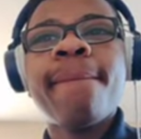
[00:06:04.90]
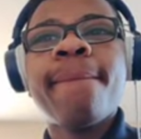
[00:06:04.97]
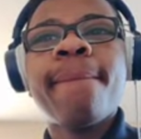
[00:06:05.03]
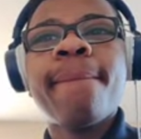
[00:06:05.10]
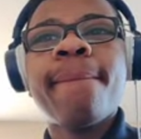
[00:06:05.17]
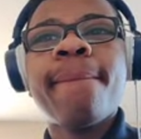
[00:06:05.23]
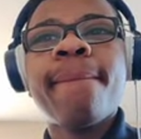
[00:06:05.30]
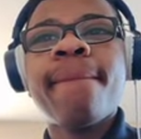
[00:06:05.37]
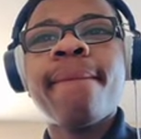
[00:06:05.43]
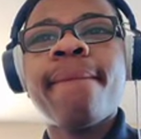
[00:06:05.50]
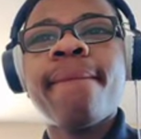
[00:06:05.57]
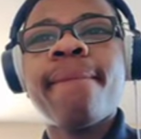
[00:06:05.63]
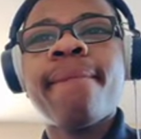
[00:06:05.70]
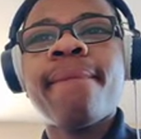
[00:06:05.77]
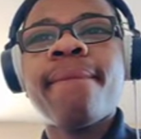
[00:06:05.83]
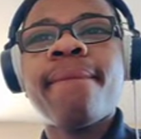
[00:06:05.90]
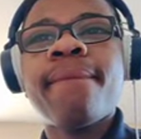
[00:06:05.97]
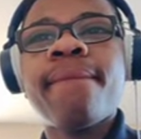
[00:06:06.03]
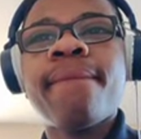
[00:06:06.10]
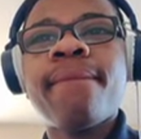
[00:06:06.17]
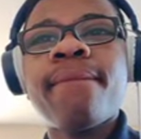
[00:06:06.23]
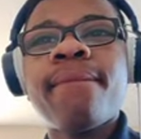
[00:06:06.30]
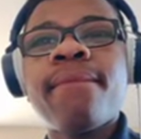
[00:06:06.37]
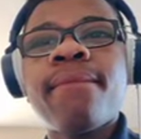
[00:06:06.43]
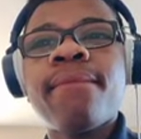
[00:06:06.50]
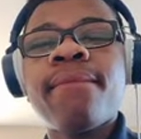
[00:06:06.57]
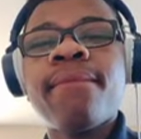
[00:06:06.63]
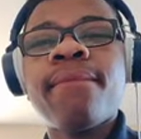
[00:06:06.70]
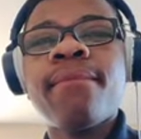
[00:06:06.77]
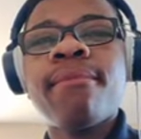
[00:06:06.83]

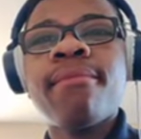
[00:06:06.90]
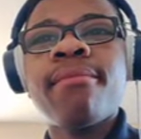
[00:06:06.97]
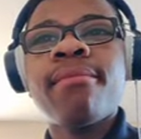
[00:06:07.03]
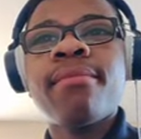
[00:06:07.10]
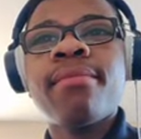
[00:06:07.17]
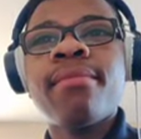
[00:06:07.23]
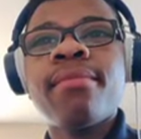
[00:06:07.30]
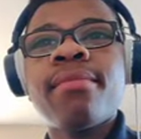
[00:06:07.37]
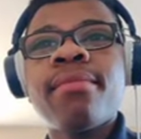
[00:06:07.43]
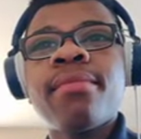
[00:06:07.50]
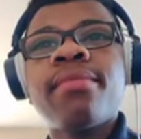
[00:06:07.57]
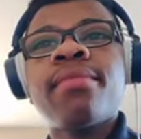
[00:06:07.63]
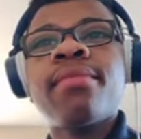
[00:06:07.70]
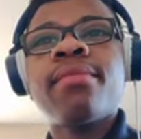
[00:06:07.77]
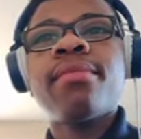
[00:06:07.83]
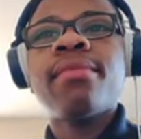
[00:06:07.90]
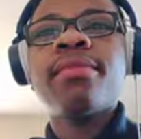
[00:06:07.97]
(silent)